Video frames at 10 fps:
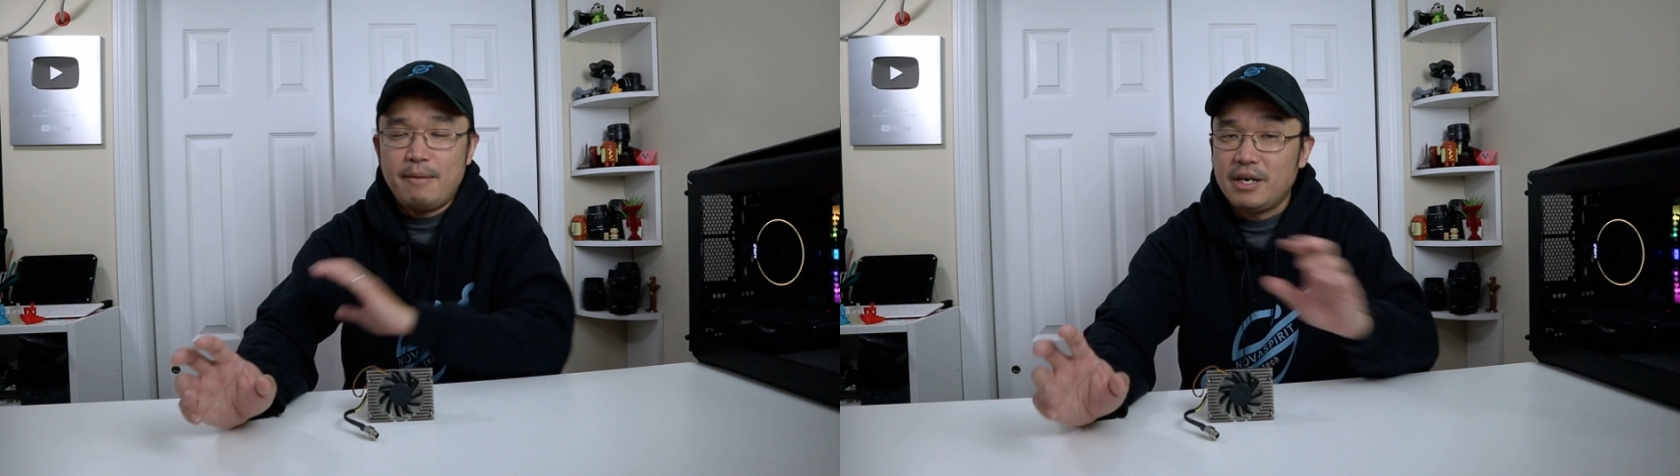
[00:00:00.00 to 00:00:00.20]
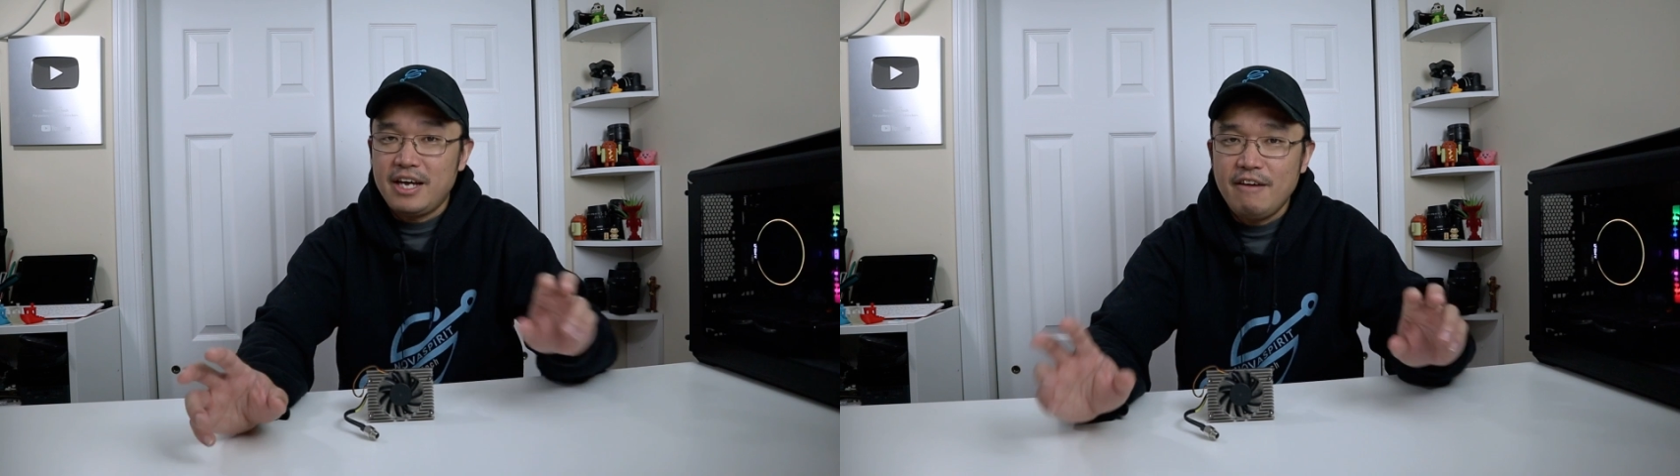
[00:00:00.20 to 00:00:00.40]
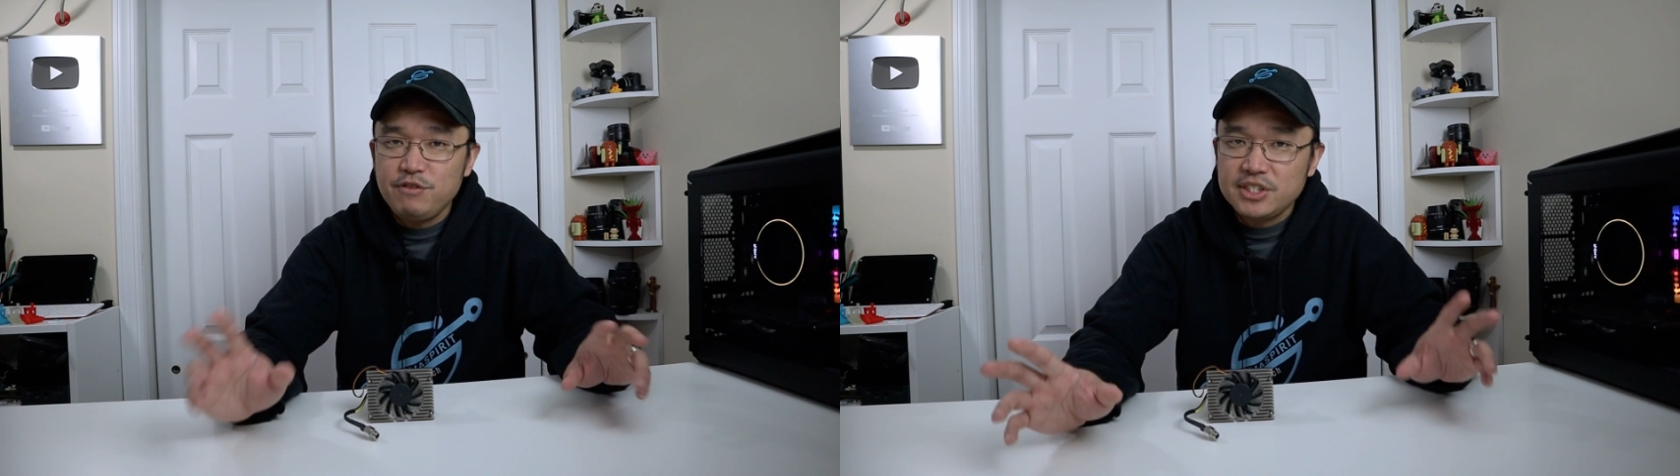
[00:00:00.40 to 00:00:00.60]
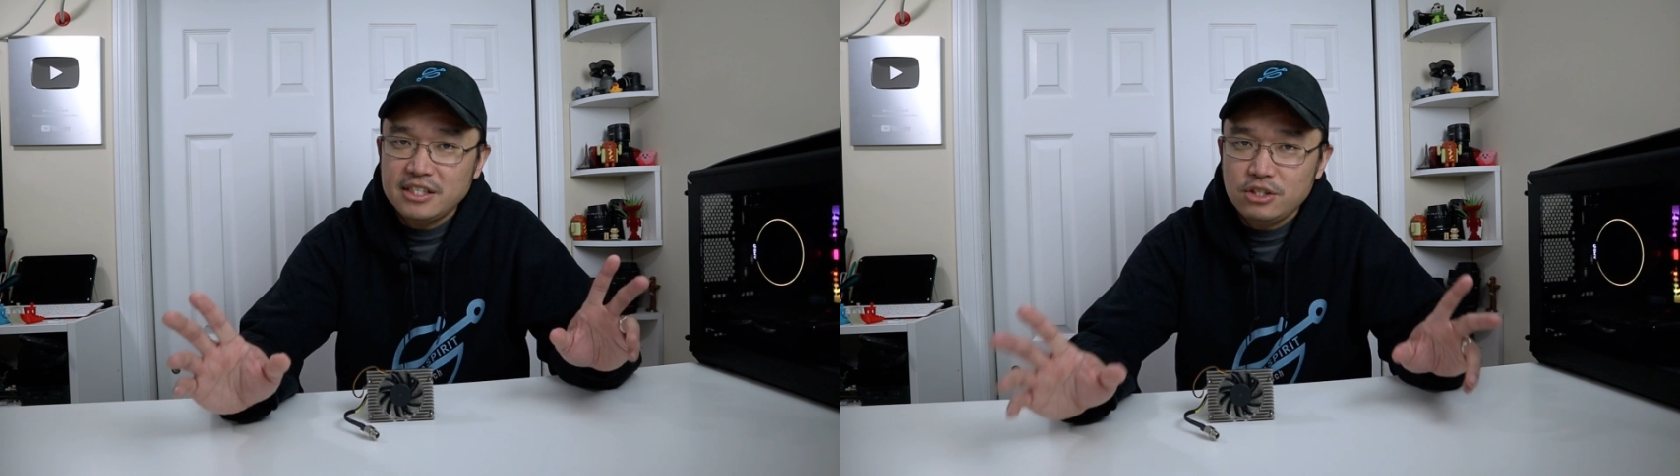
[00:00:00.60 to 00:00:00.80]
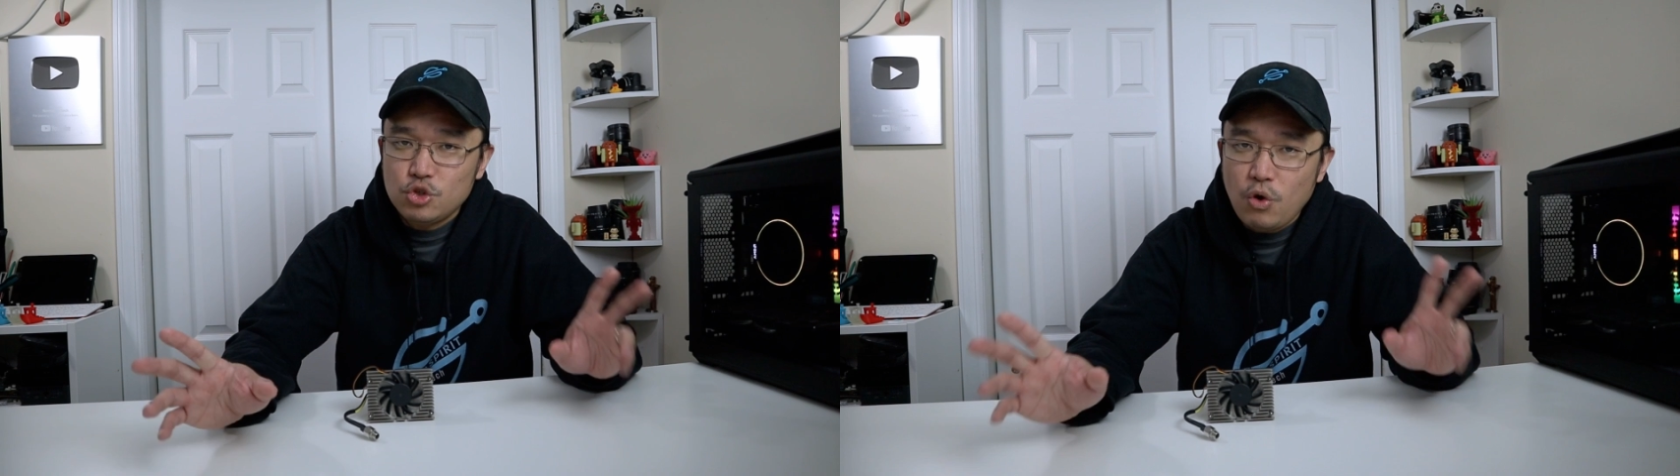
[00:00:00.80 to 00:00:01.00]
I'm gonna
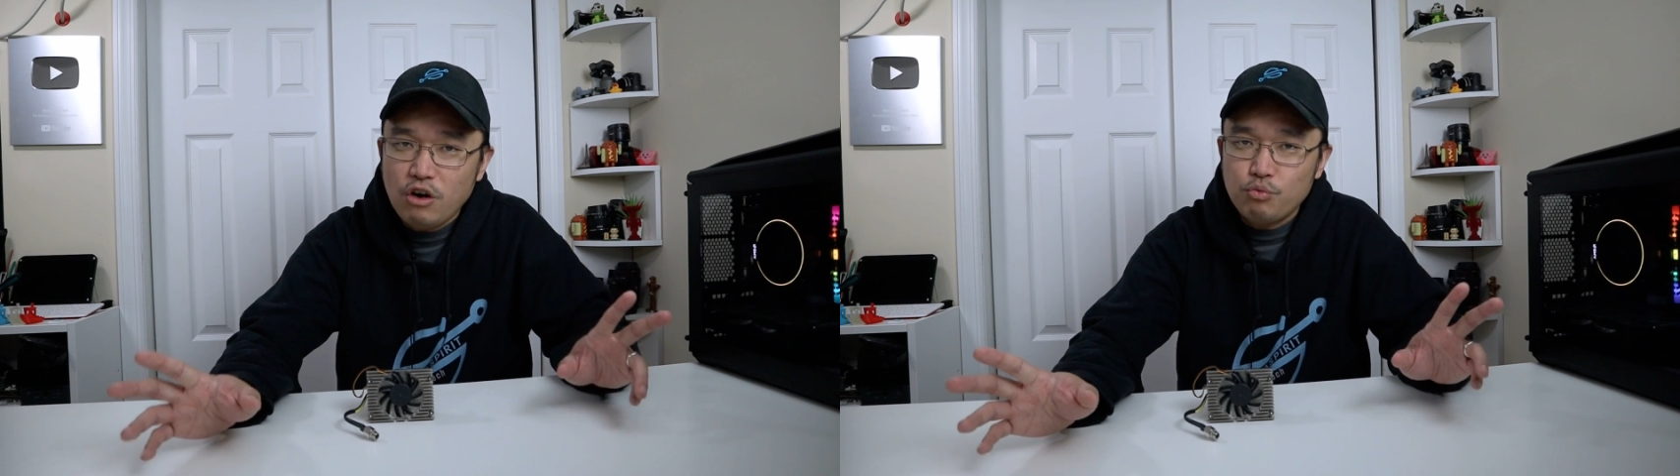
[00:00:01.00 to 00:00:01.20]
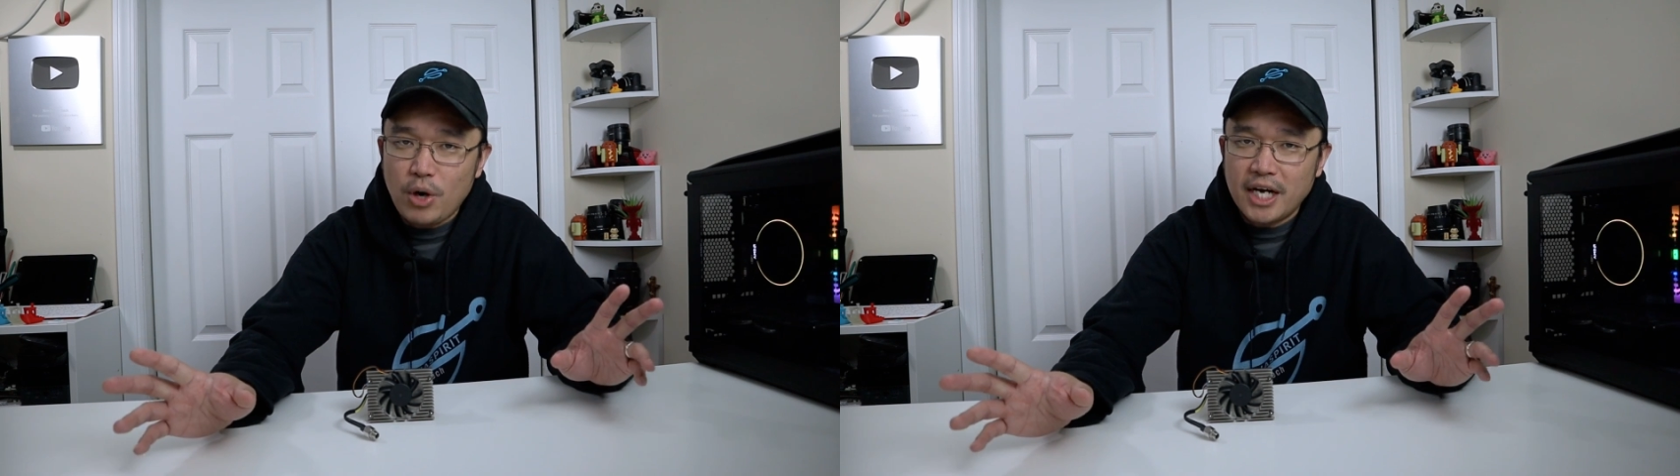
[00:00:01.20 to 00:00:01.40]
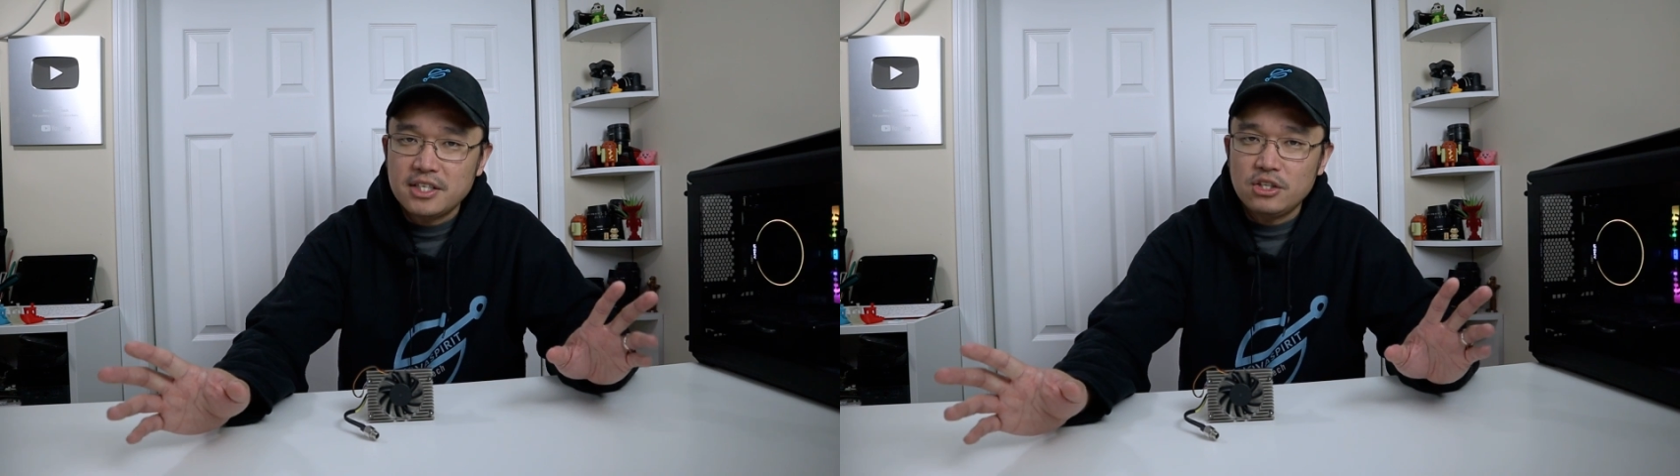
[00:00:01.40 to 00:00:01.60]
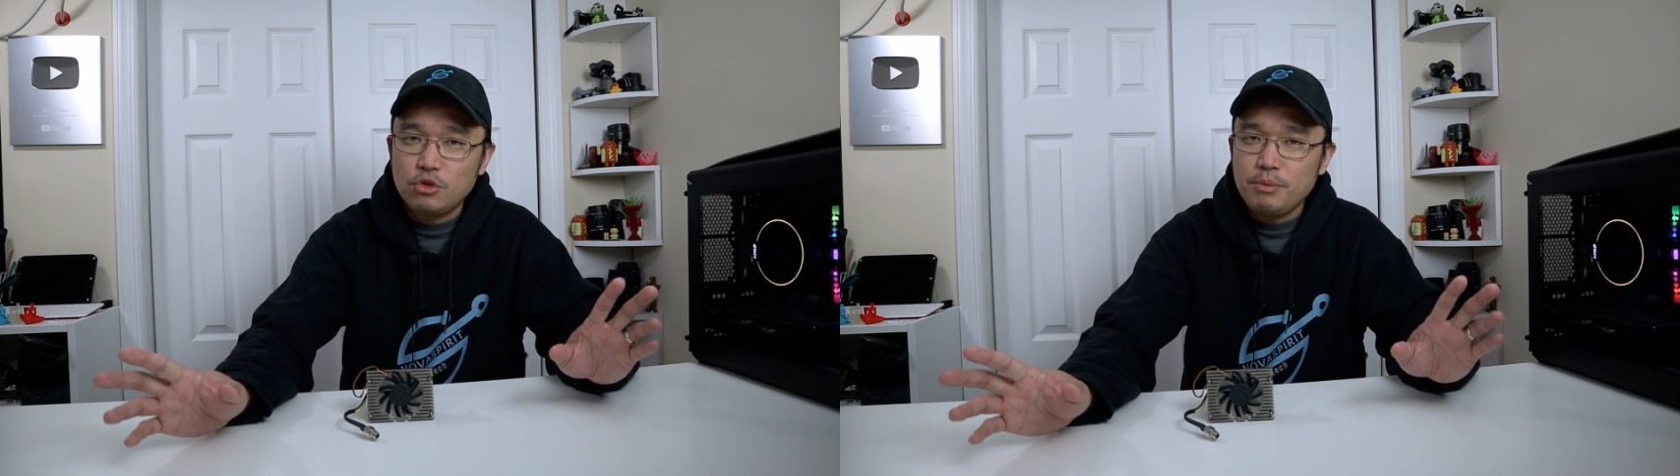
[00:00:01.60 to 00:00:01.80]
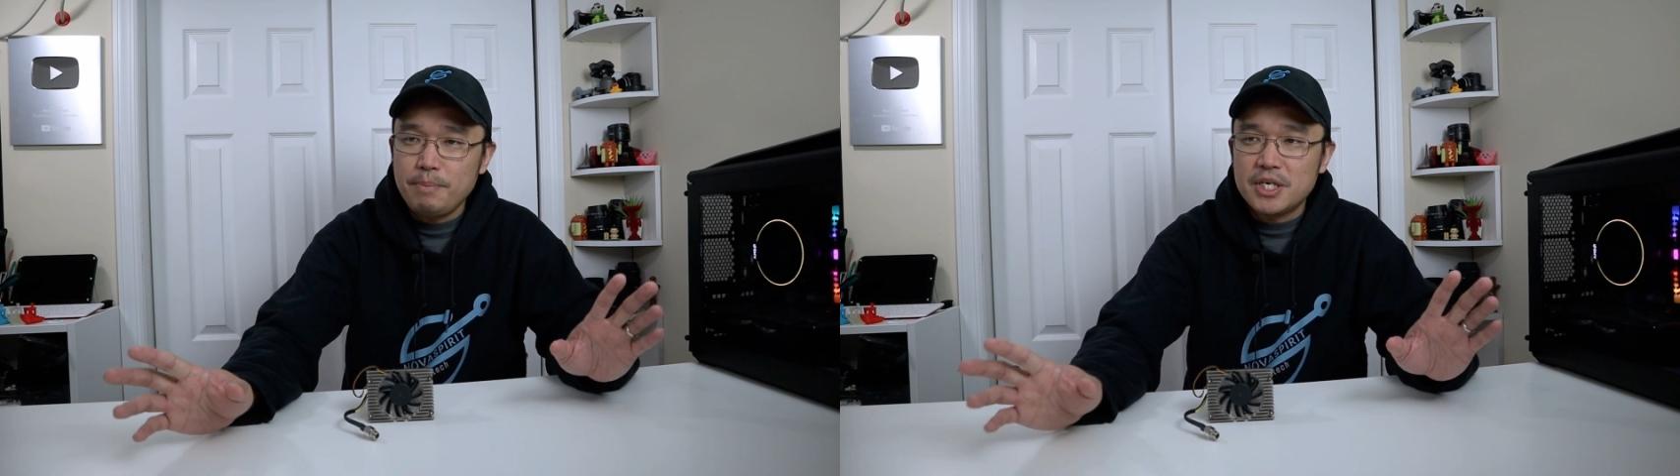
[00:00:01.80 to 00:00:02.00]
emphasize on 12 watts a
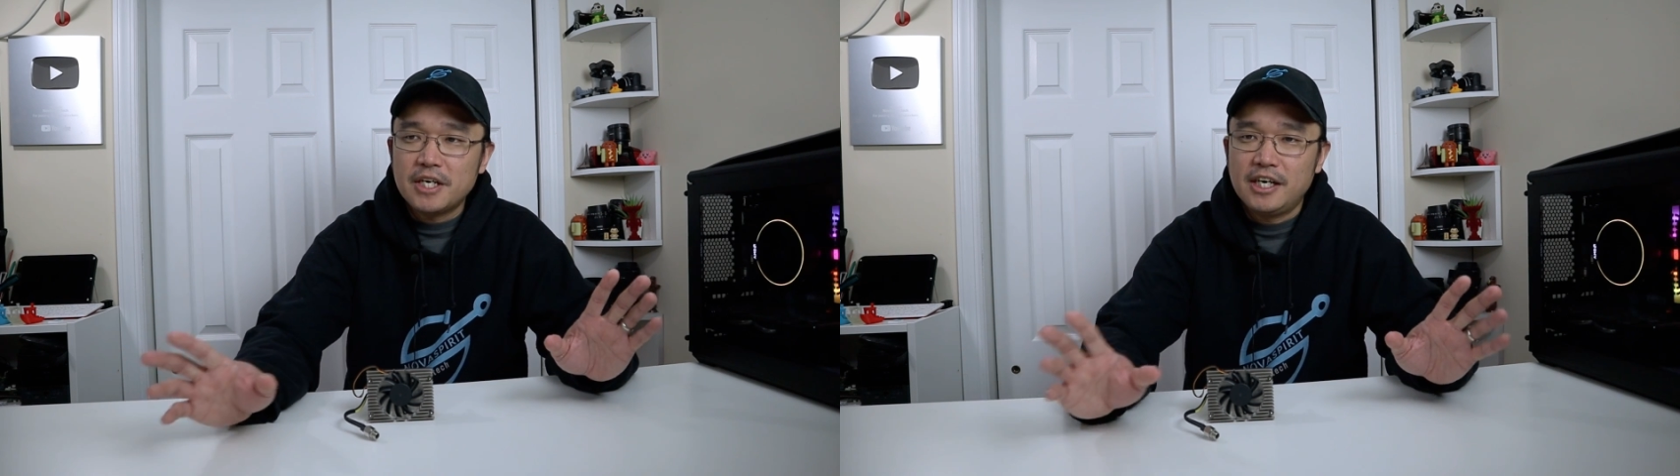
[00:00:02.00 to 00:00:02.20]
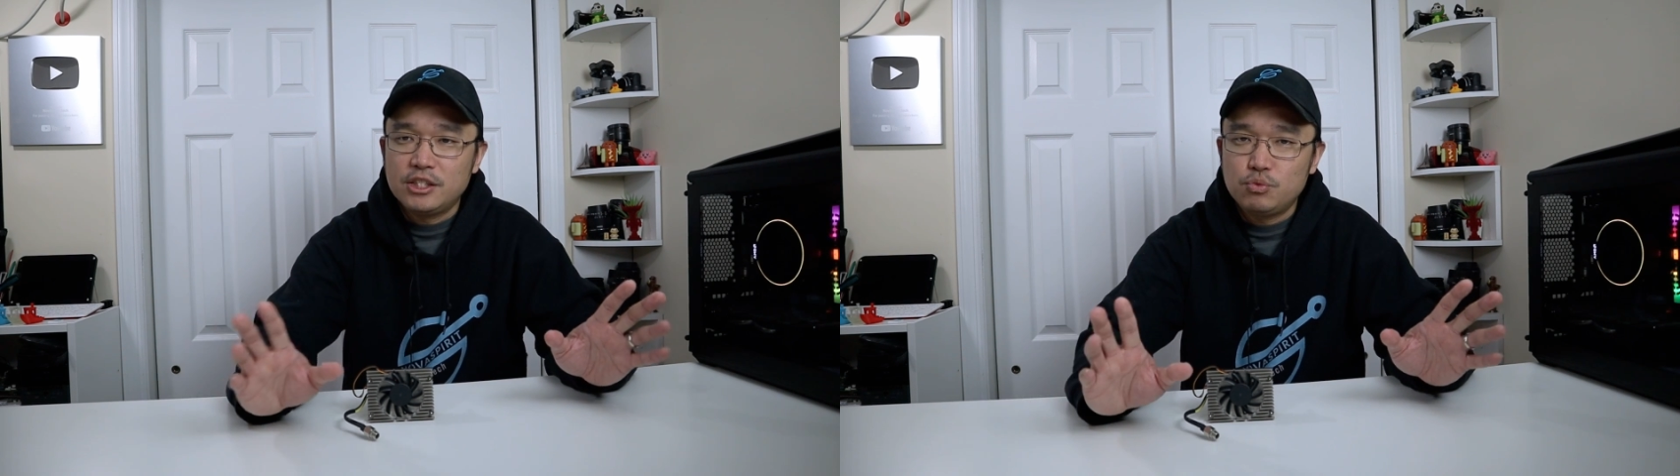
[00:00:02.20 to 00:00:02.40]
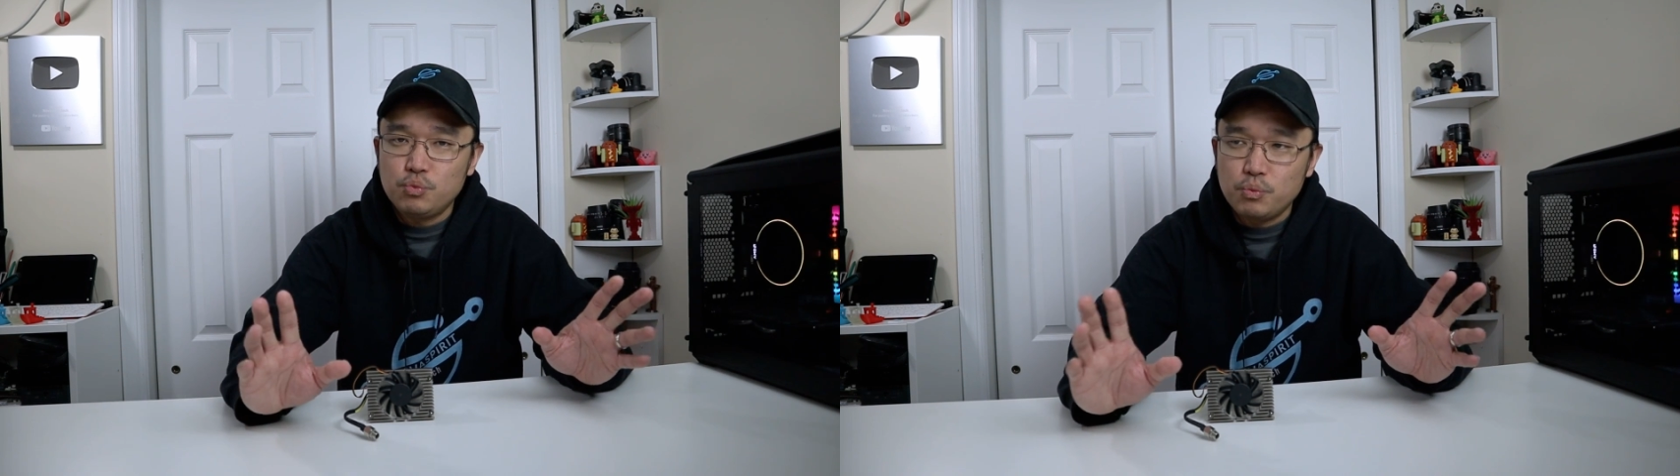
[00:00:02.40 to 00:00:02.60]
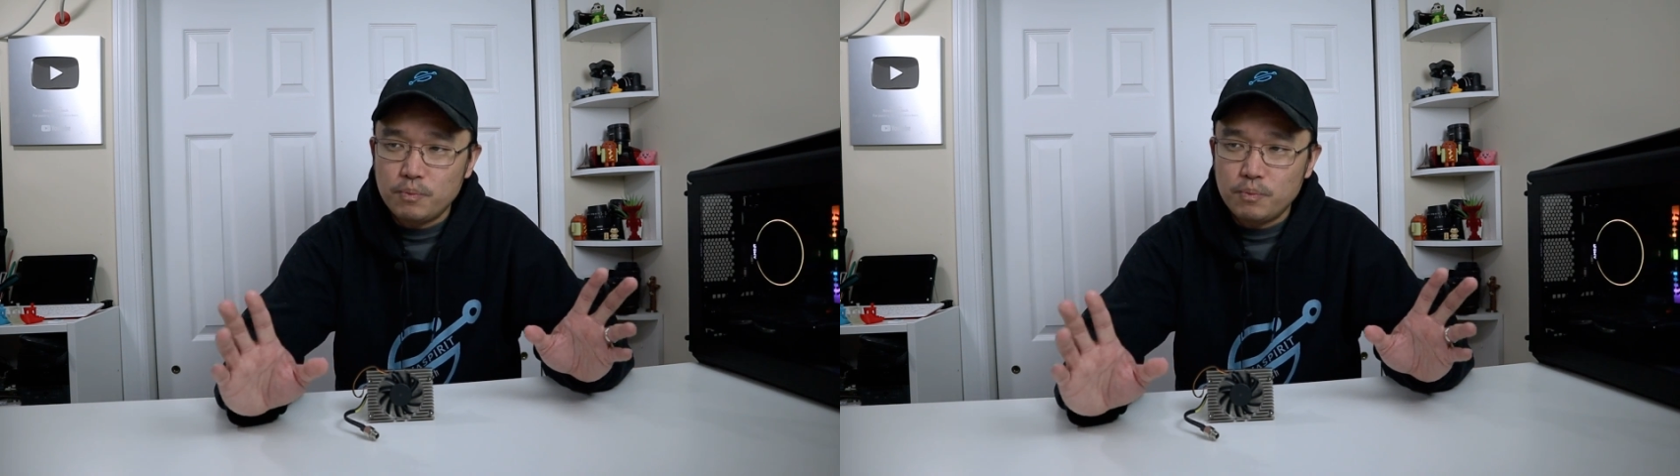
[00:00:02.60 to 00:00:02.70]
little bit because